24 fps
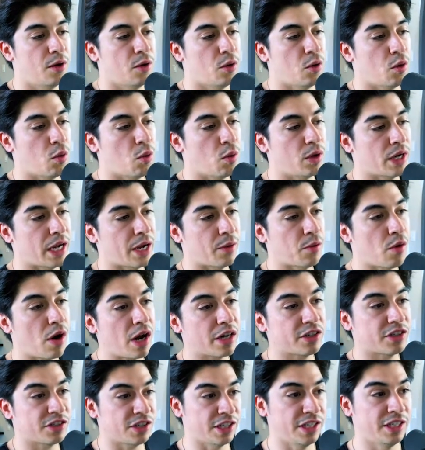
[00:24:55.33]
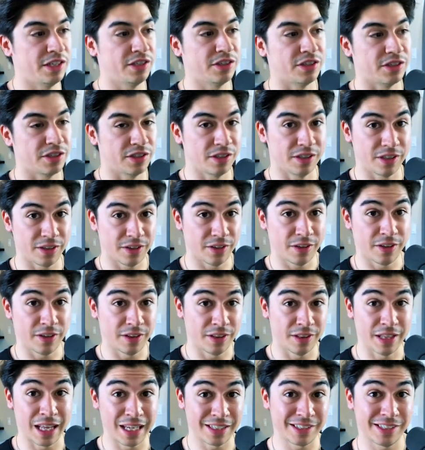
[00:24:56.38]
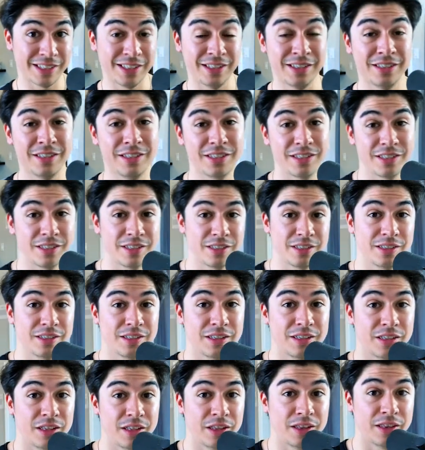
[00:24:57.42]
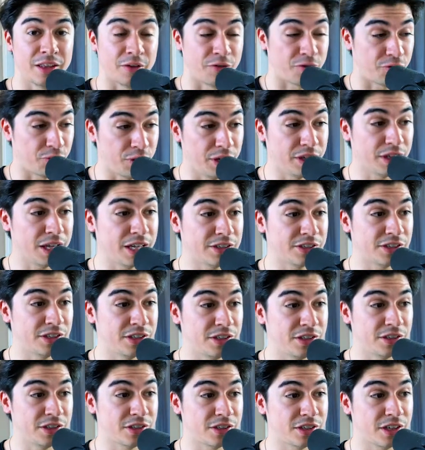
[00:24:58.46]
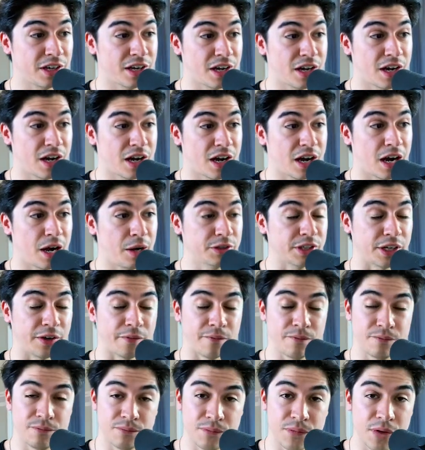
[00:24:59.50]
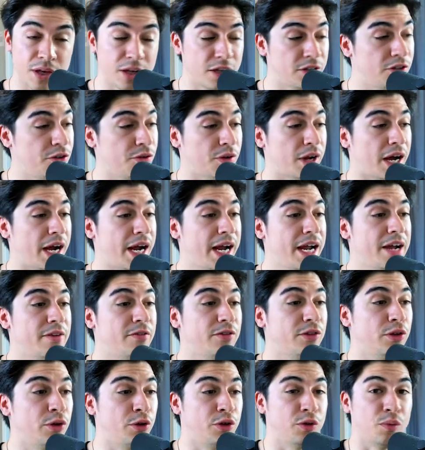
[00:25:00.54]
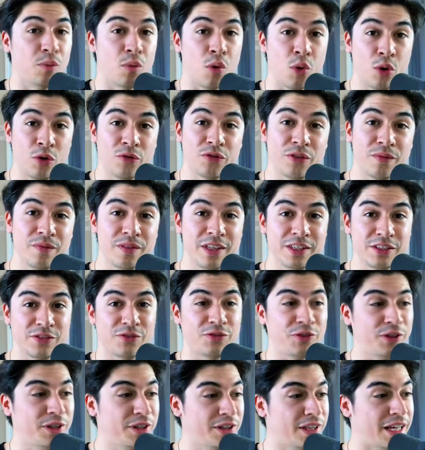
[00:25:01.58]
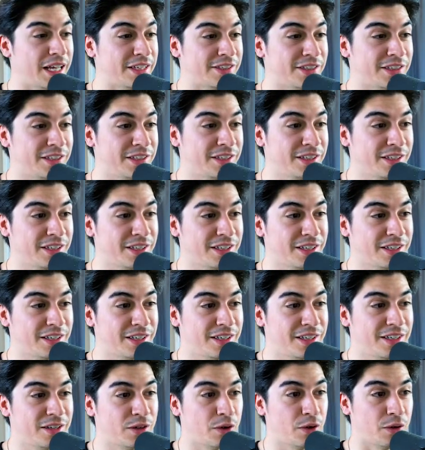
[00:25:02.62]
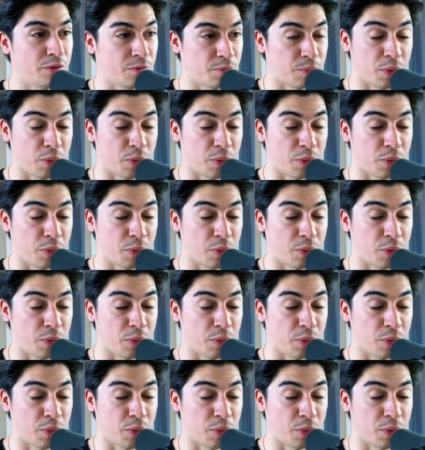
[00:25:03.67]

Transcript: When I watched his lessons, the free lessons, I was like, dude, I have learned more from this free lesson or